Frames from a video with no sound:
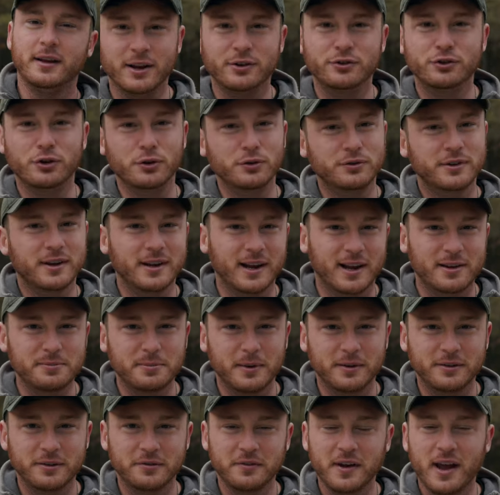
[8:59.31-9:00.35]
It shoots
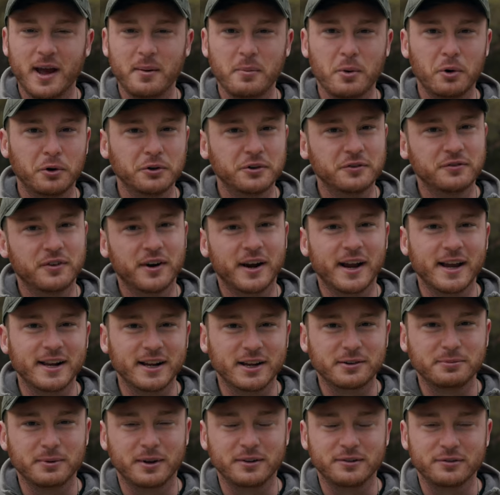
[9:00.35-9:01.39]
inexpensive ammo. It's a very
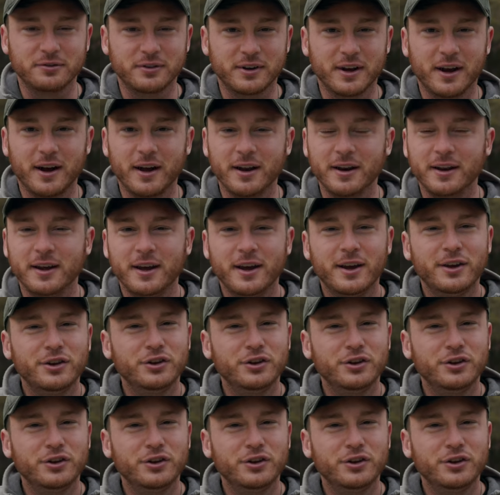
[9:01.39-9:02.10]
inexpensive gun.